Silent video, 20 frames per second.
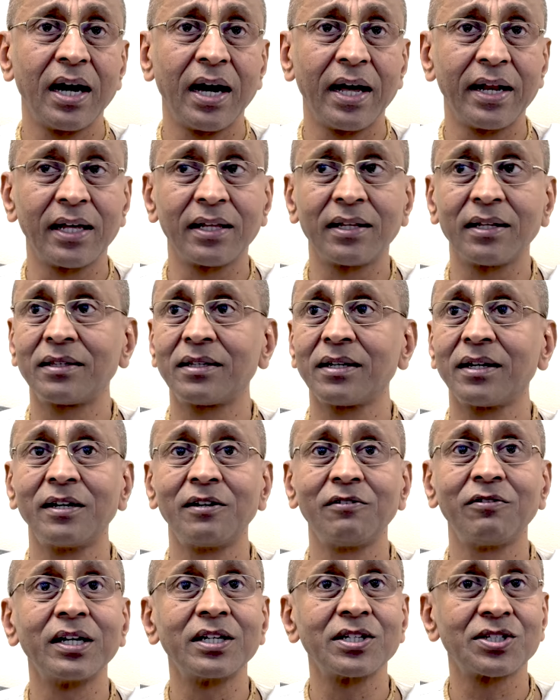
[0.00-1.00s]
Another
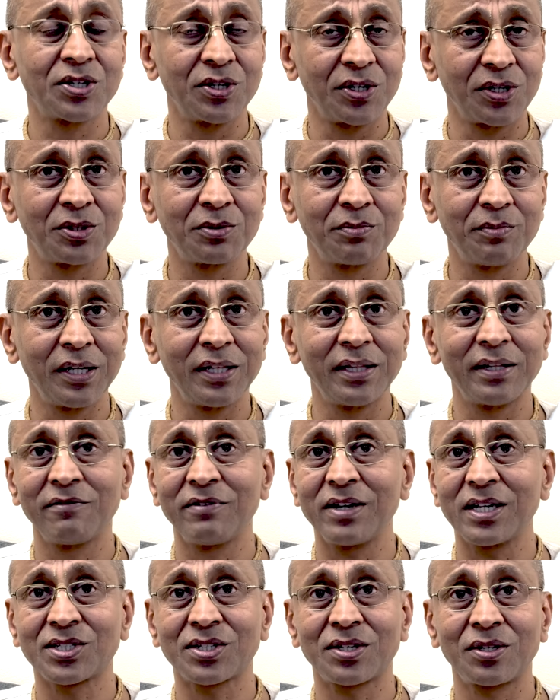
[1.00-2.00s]
third one is going to be in the
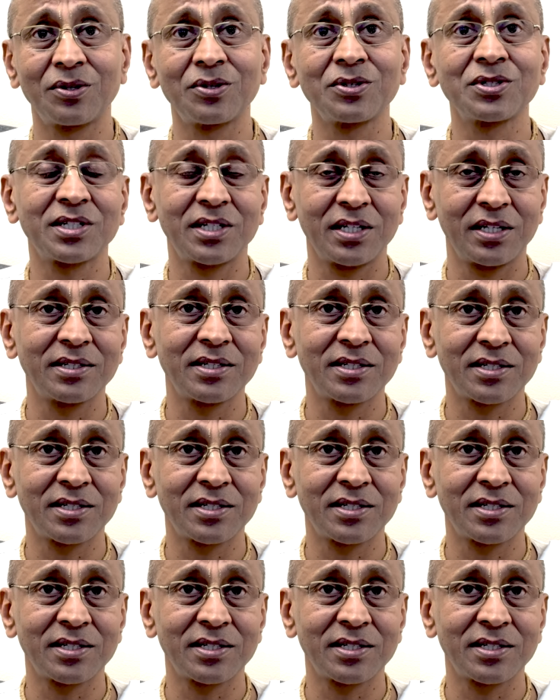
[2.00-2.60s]
West Coast in